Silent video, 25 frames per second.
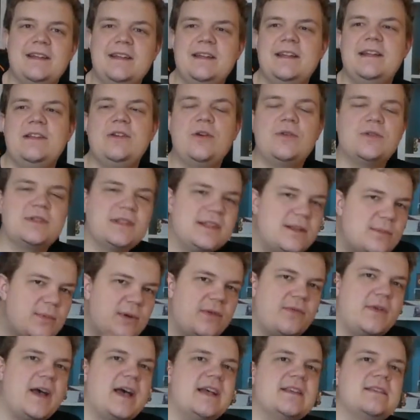It goes a little
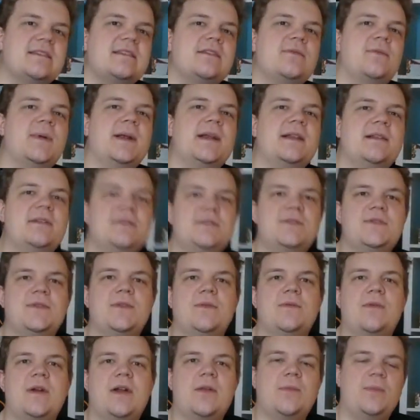bit faster than regular
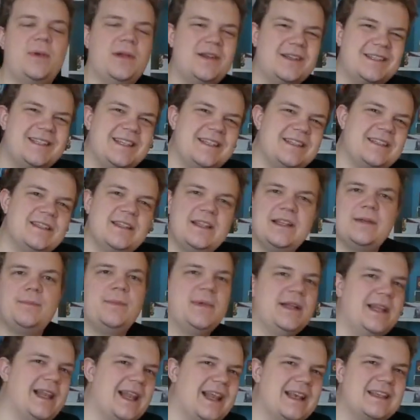Zooloretto because there's a little
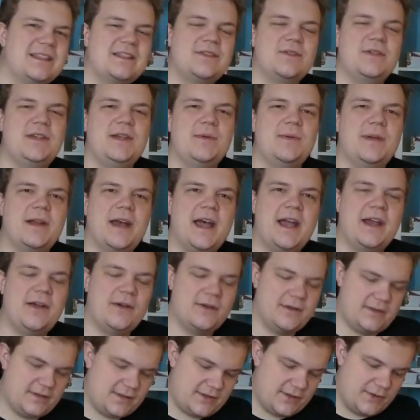bit less to keep an eye
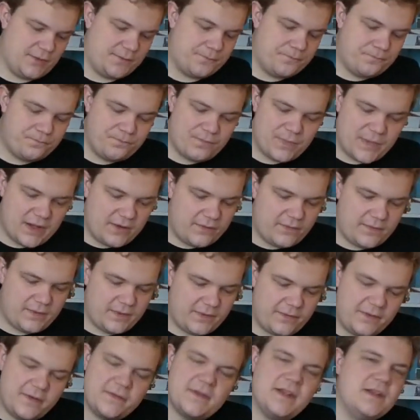on. So
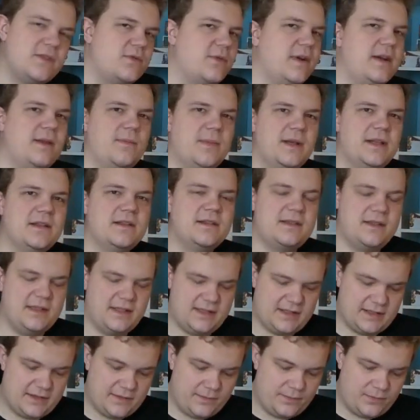15-20 minutes
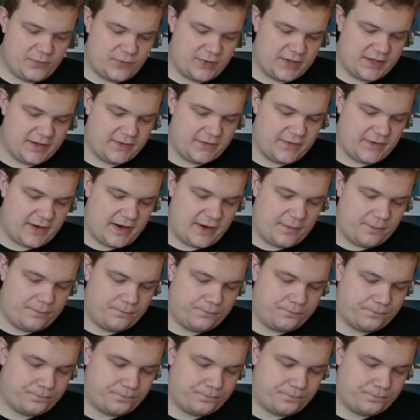is pretty fair.